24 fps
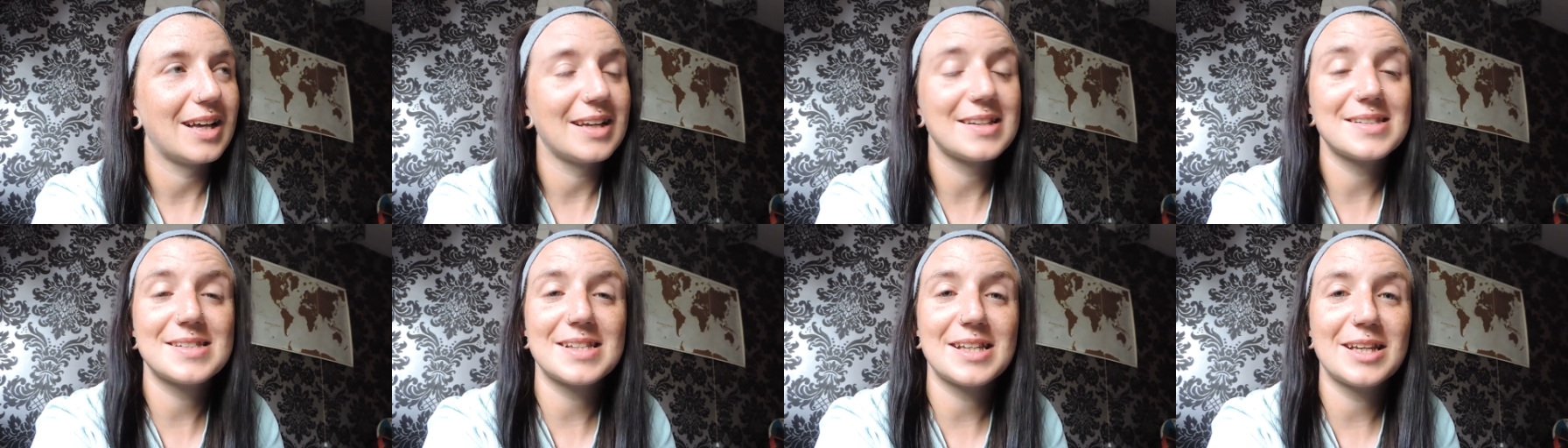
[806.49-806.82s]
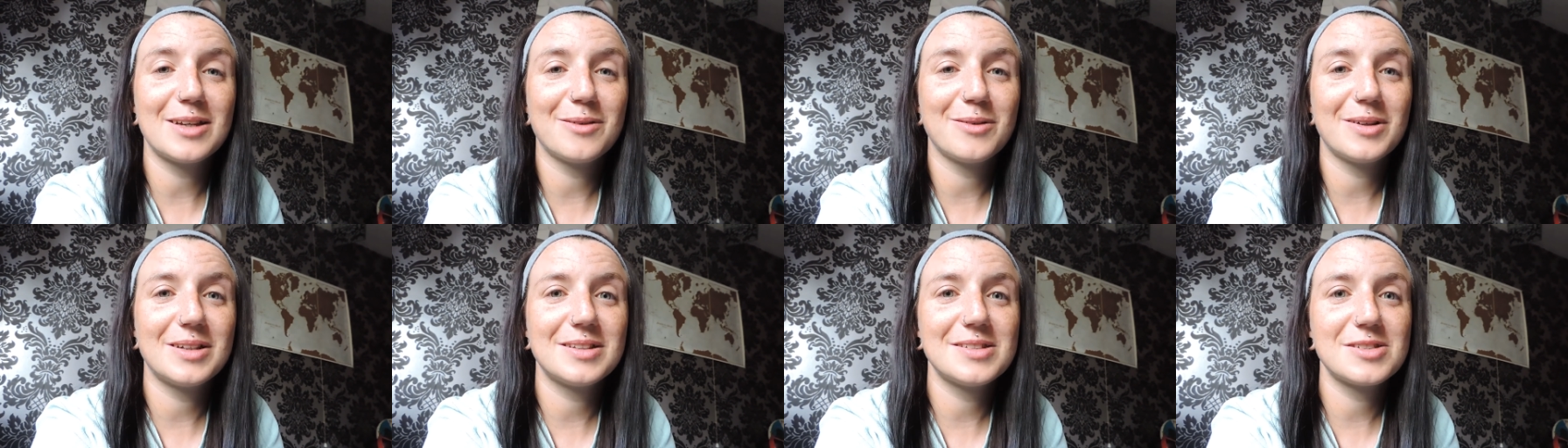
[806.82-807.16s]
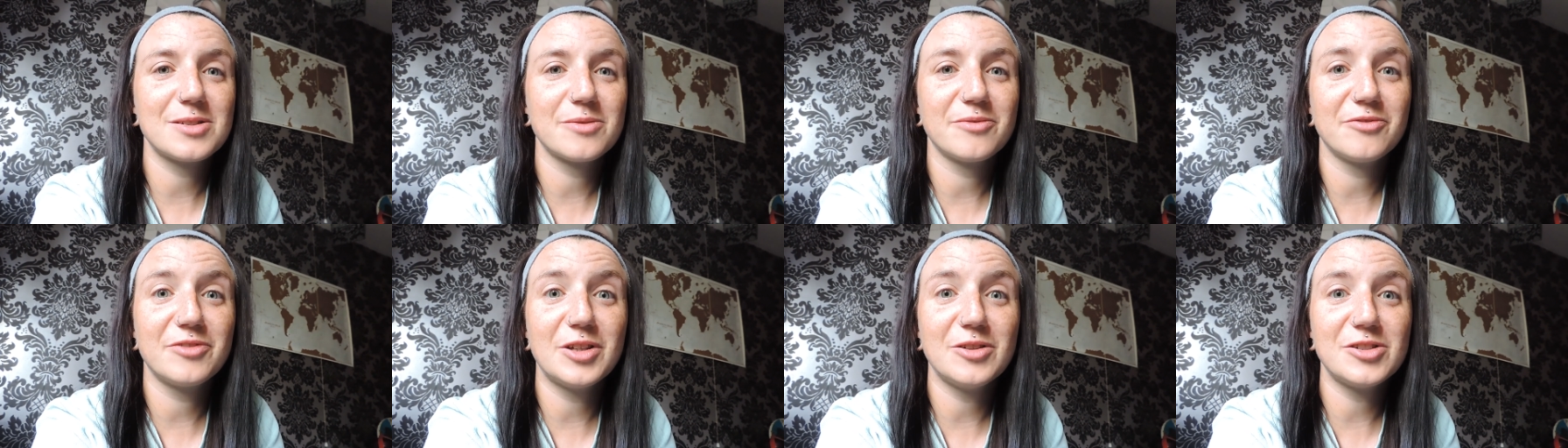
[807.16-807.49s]
I'll see you in
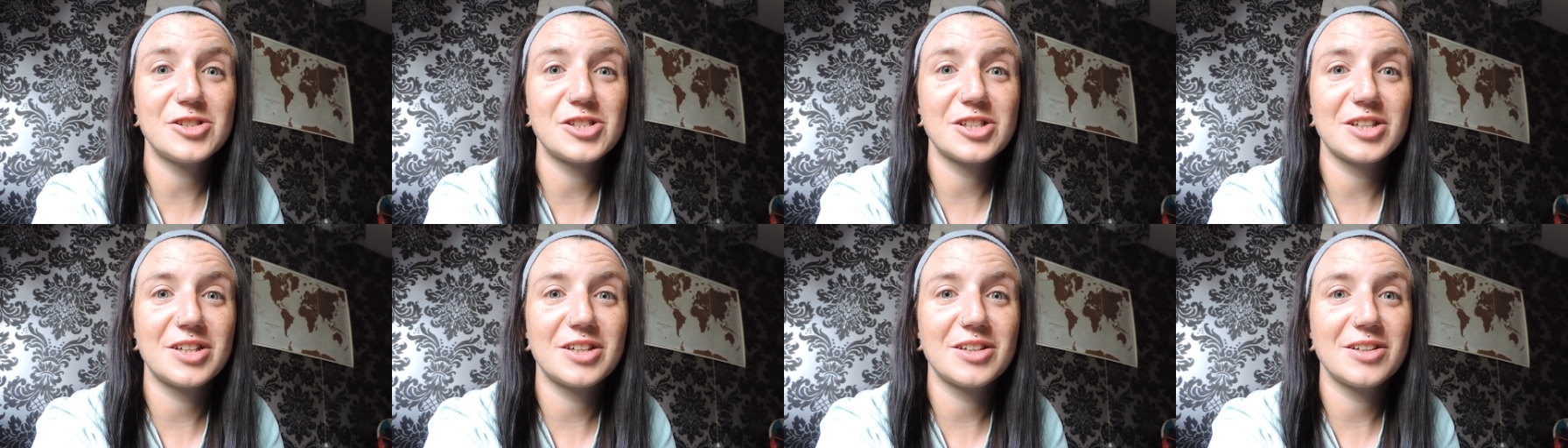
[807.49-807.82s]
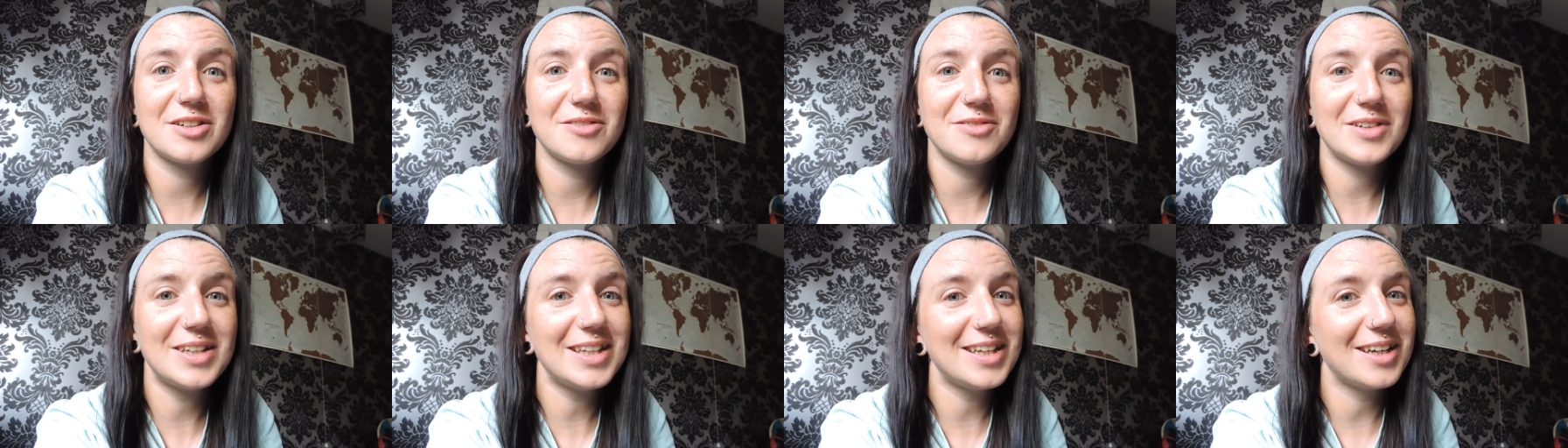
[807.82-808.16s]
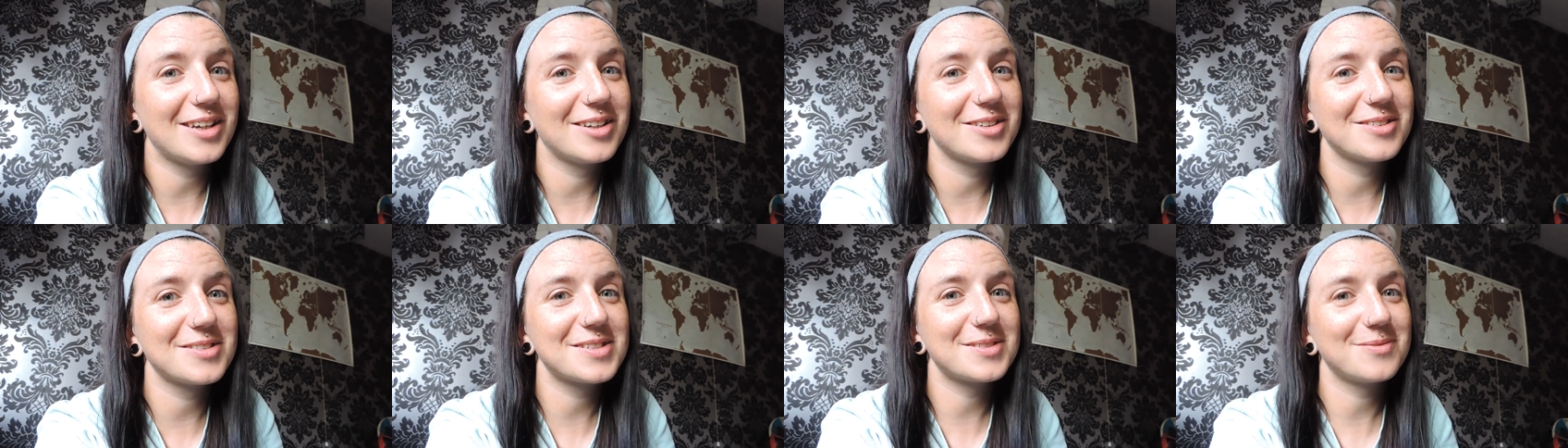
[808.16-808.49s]
some future
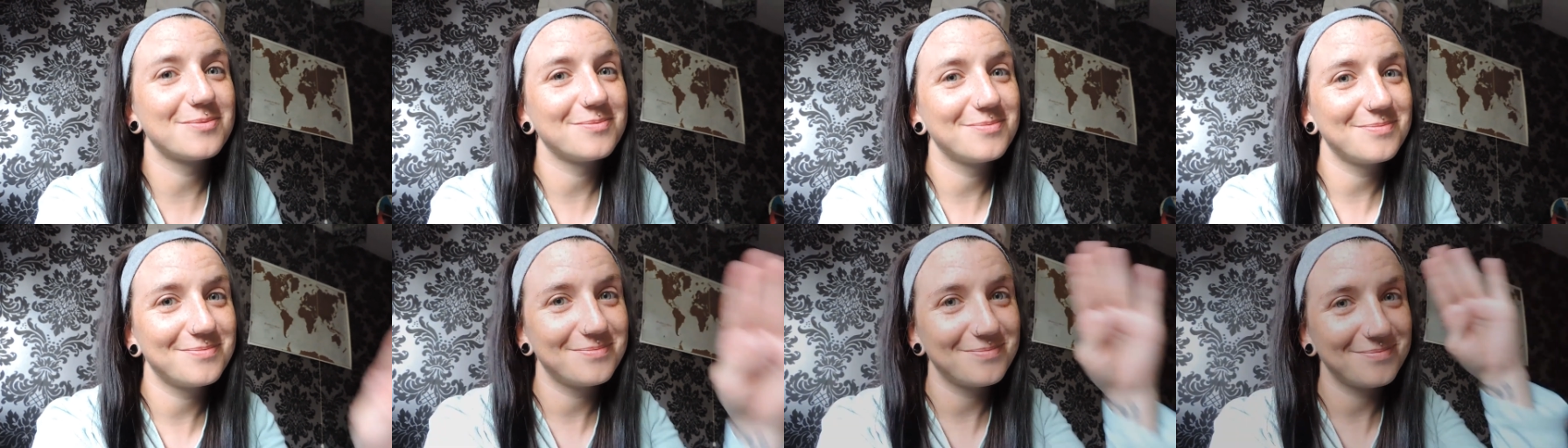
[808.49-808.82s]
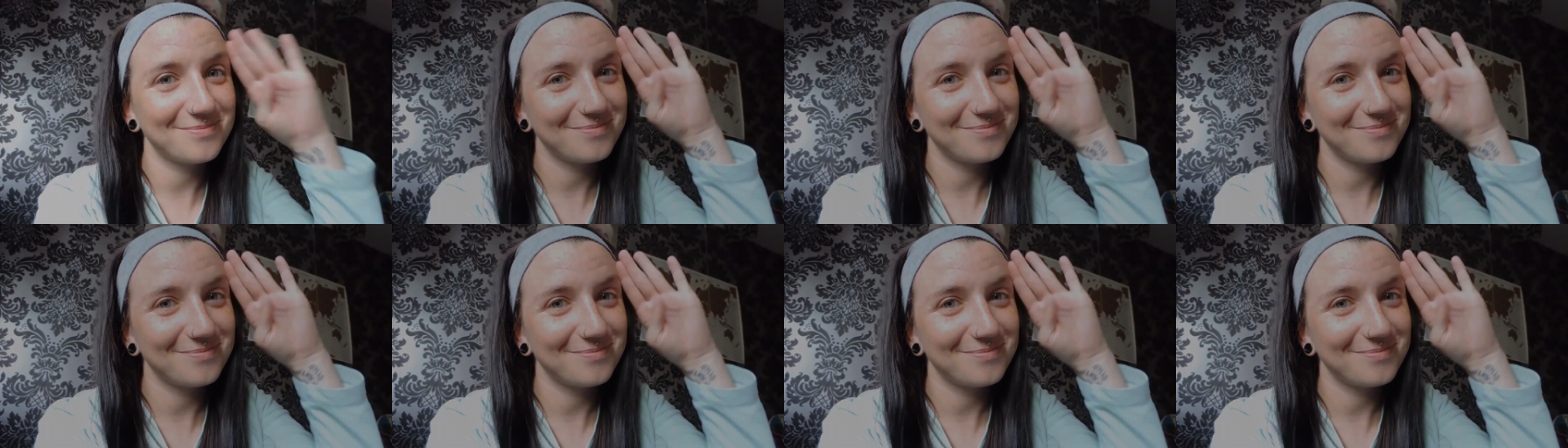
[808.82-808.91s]
videos.